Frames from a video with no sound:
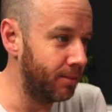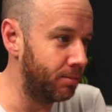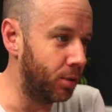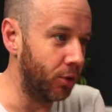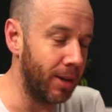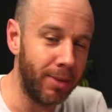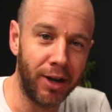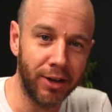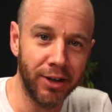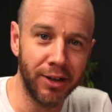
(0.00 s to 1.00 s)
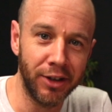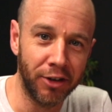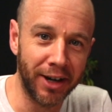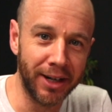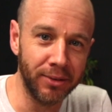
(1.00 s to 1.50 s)
put their marker in the
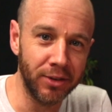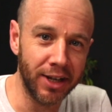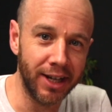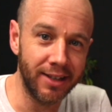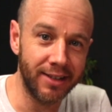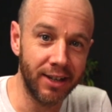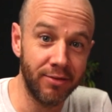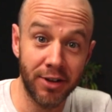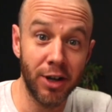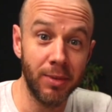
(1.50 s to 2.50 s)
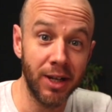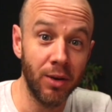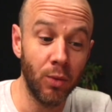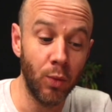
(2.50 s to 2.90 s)
ground and said firmly,